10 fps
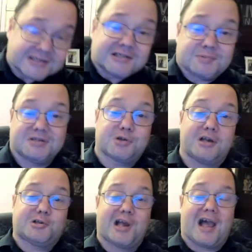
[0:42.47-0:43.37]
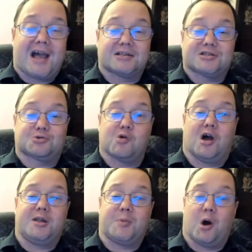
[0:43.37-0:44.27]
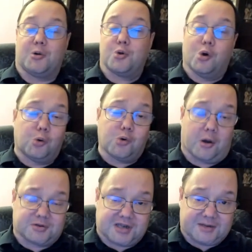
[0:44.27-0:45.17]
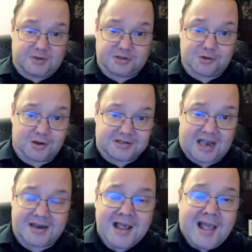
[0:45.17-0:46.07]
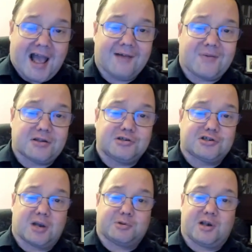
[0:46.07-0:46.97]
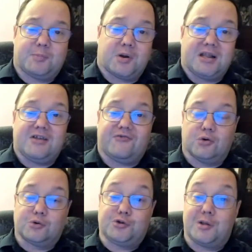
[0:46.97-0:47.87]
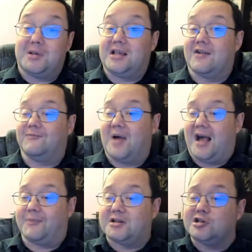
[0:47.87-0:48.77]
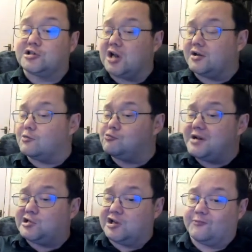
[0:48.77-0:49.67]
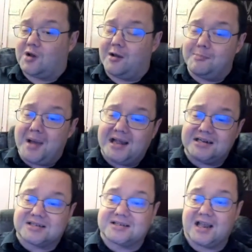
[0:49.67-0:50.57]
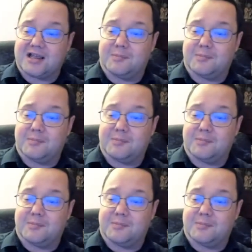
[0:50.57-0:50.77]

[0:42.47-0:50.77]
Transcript: Please like, share, and subscribe on all of today's bits of content. And thank you so much, everybody, for doing that. Thank you so much to Richard for our amazing